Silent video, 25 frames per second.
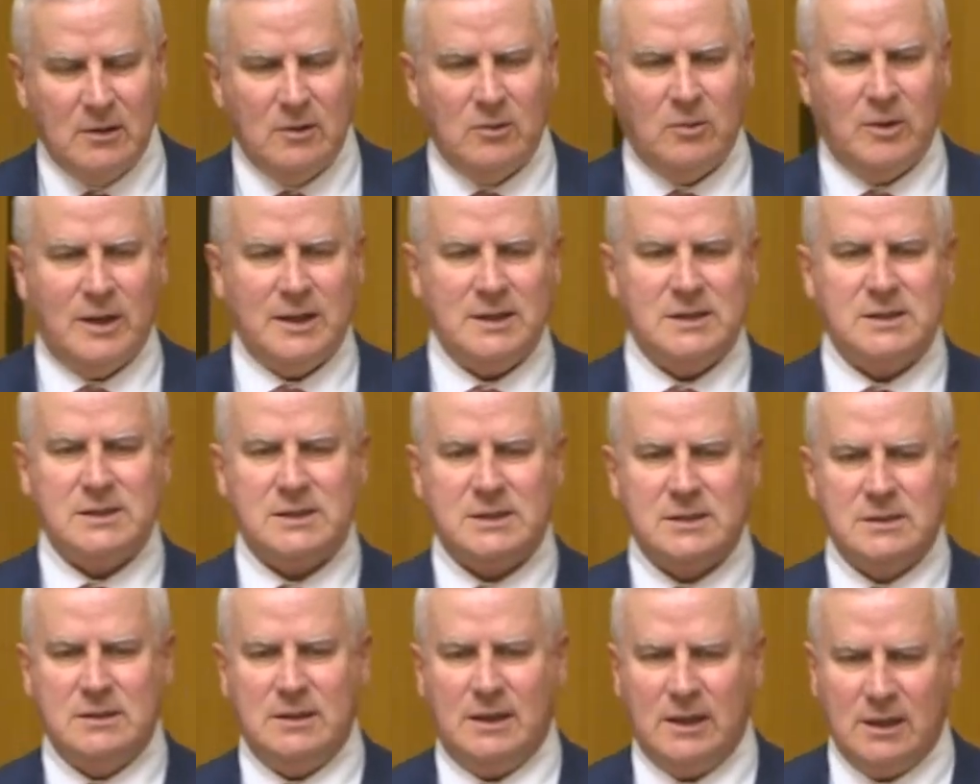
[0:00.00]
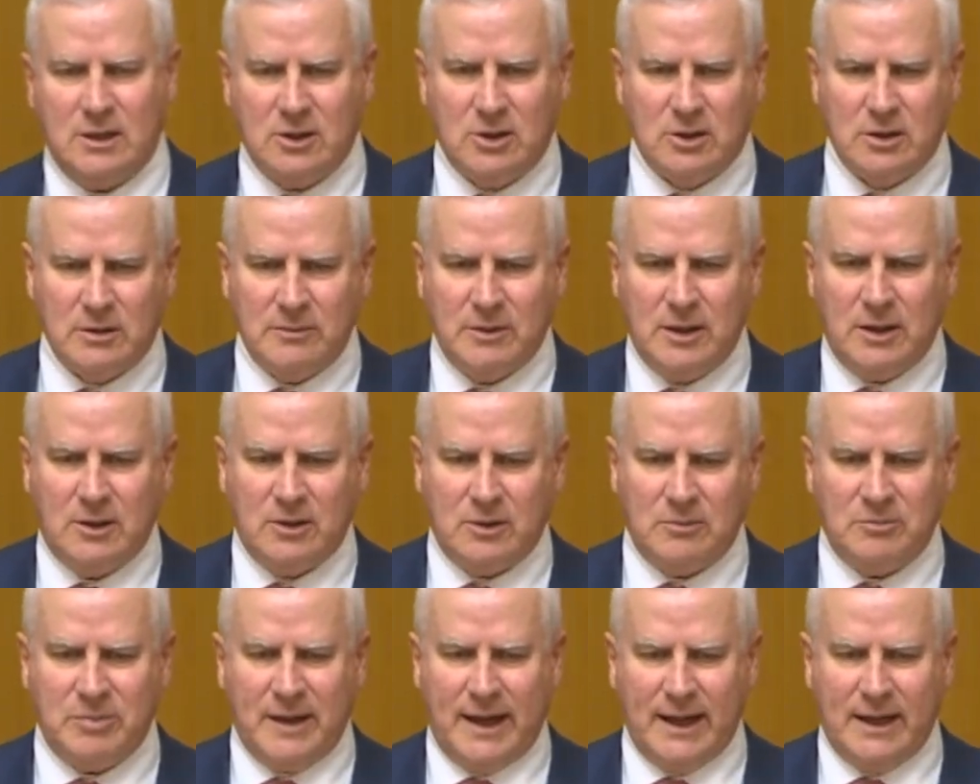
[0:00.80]
once the economy
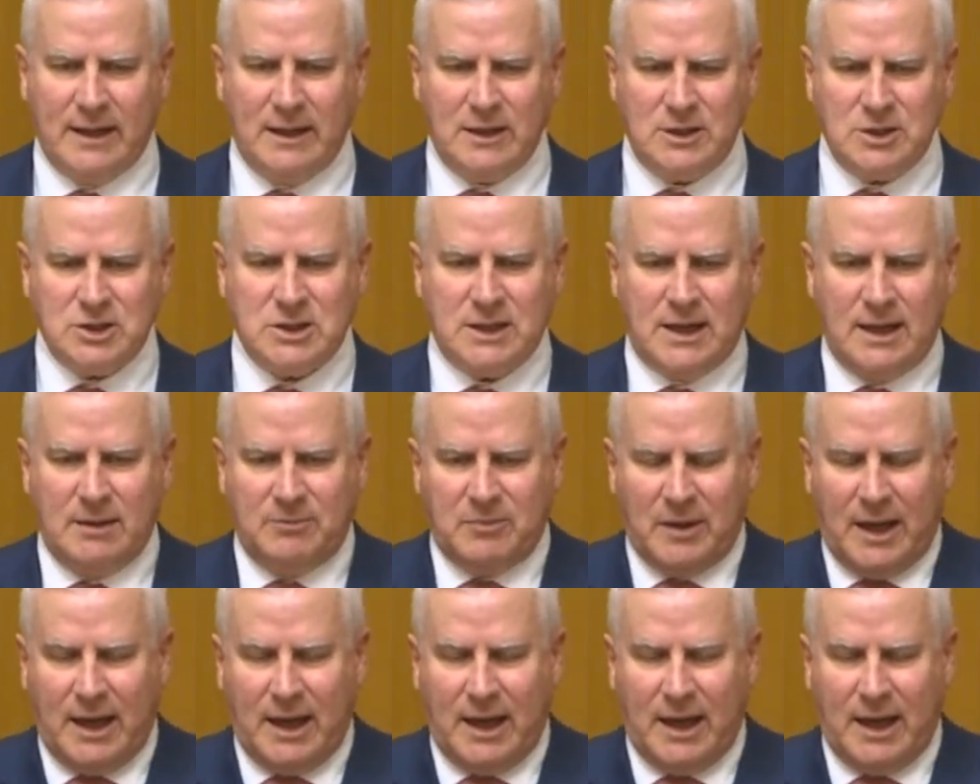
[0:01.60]
got back in shape,